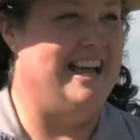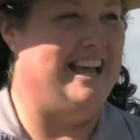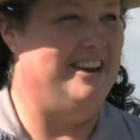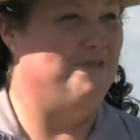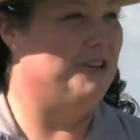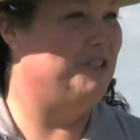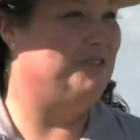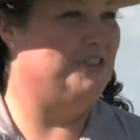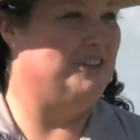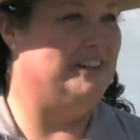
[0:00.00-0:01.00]
I worked
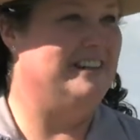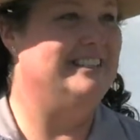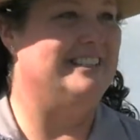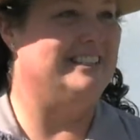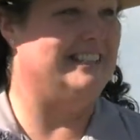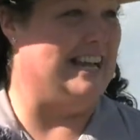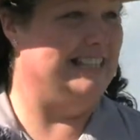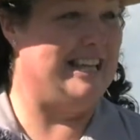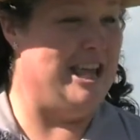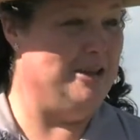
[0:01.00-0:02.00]
for
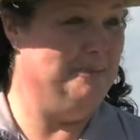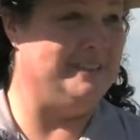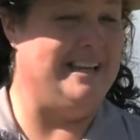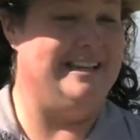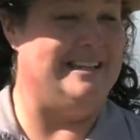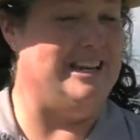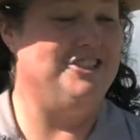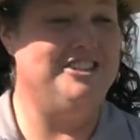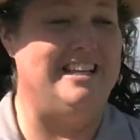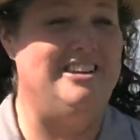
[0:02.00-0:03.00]
science camps and
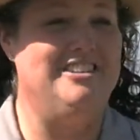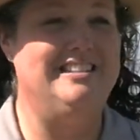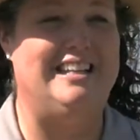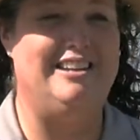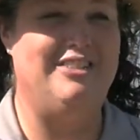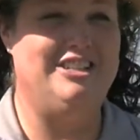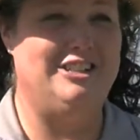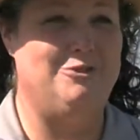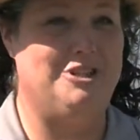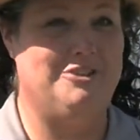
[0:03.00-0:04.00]
nature centers and
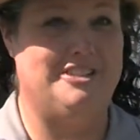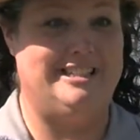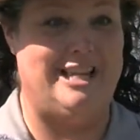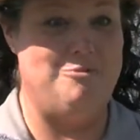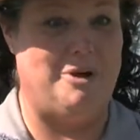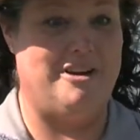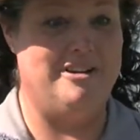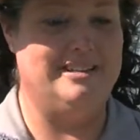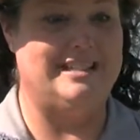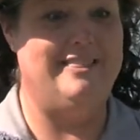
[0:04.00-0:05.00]
eventually worked for state
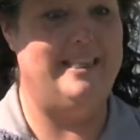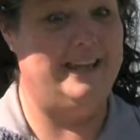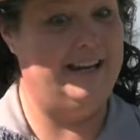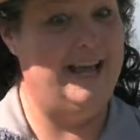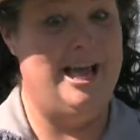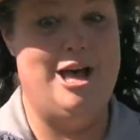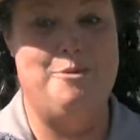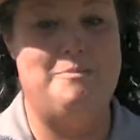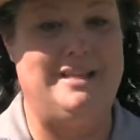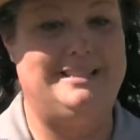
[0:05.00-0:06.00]
parks, and then
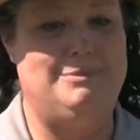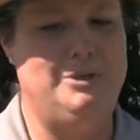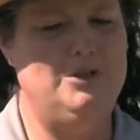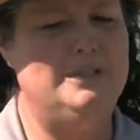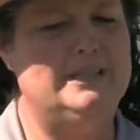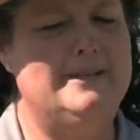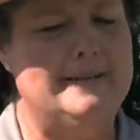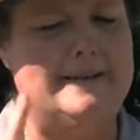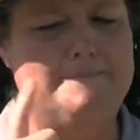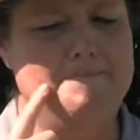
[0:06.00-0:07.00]
met someone who was
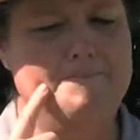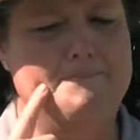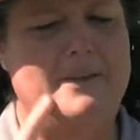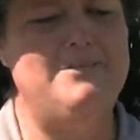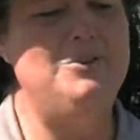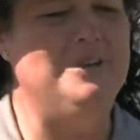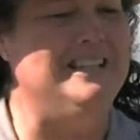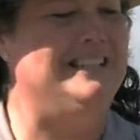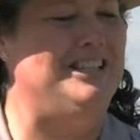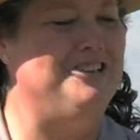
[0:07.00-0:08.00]
like, have you
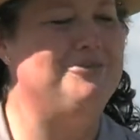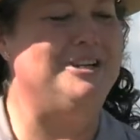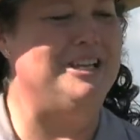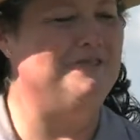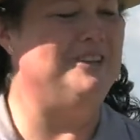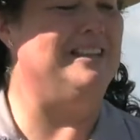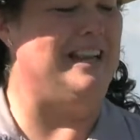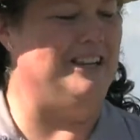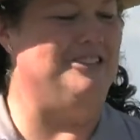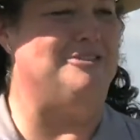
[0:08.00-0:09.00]
considered working for the
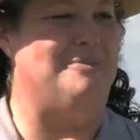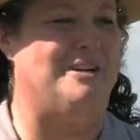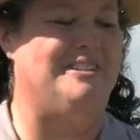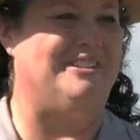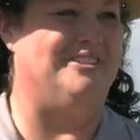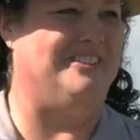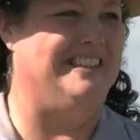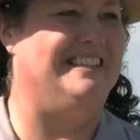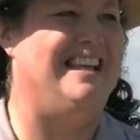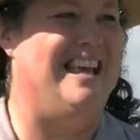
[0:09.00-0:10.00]
National Park
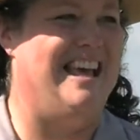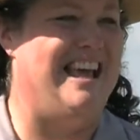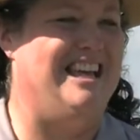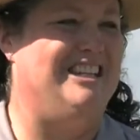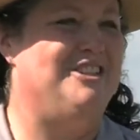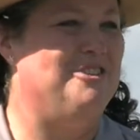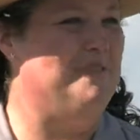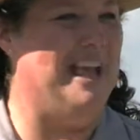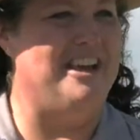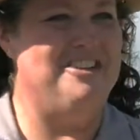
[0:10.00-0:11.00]
Service? And told
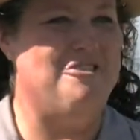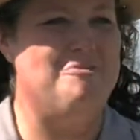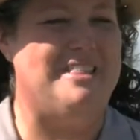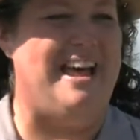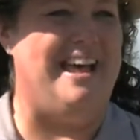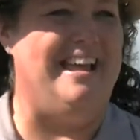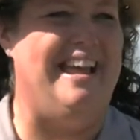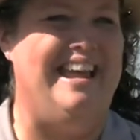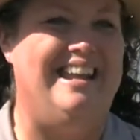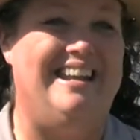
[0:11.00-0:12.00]
me how to apply,
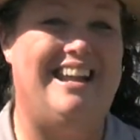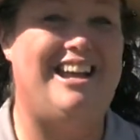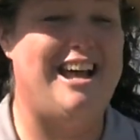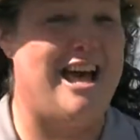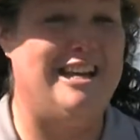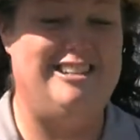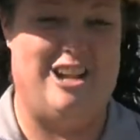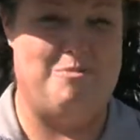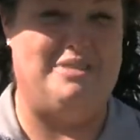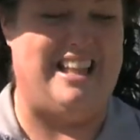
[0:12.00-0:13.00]
and I
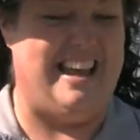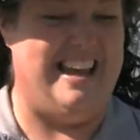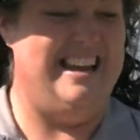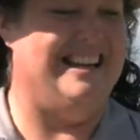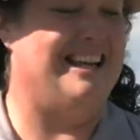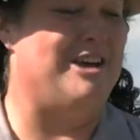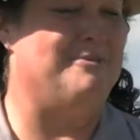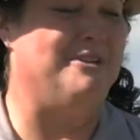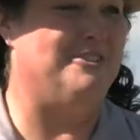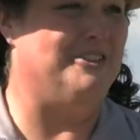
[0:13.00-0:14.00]
applied and got
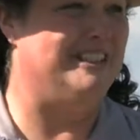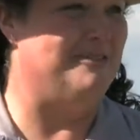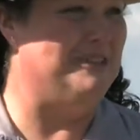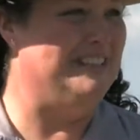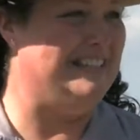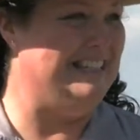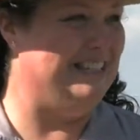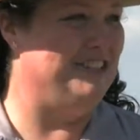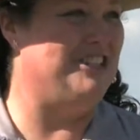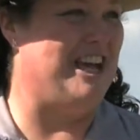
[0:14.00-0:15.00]
my first summer
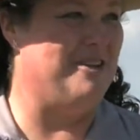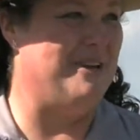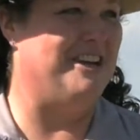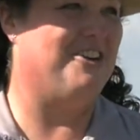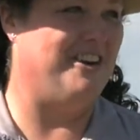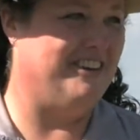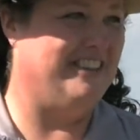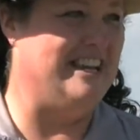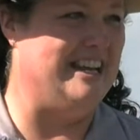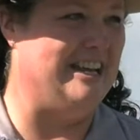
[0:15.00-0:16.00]
seasonal job at Crater
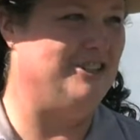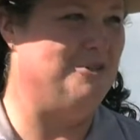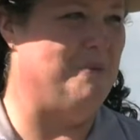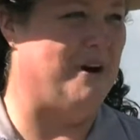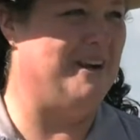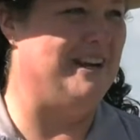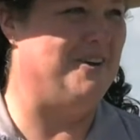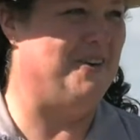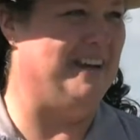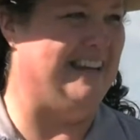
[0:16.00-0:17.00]
Lake National Park in
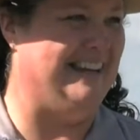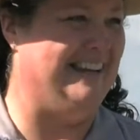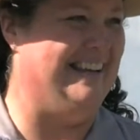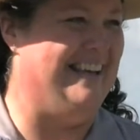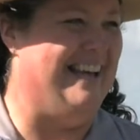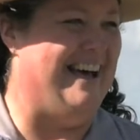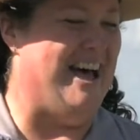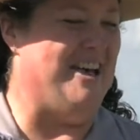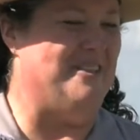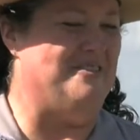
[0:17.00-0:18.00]
Oregon.
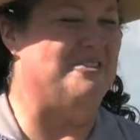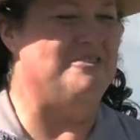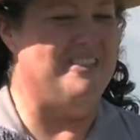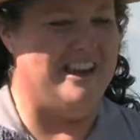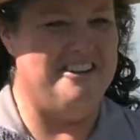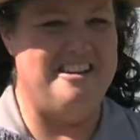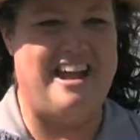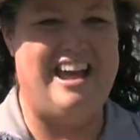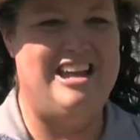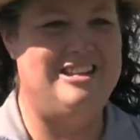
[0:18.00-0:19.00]
From there,
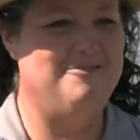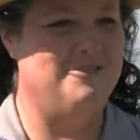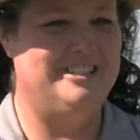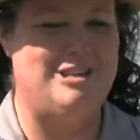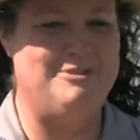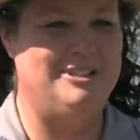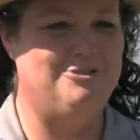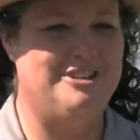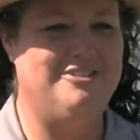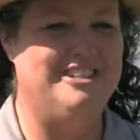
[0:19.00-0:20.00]
I was able to
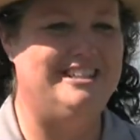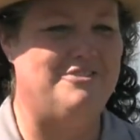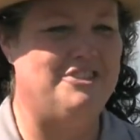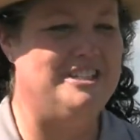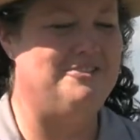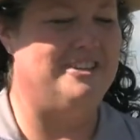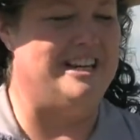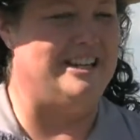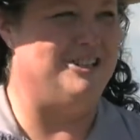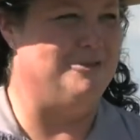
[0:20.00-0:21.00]
work with several different
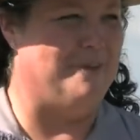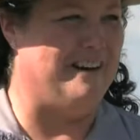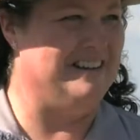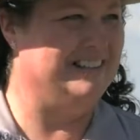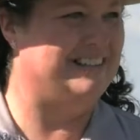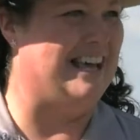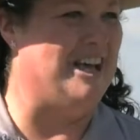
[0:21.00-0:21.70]
national parks.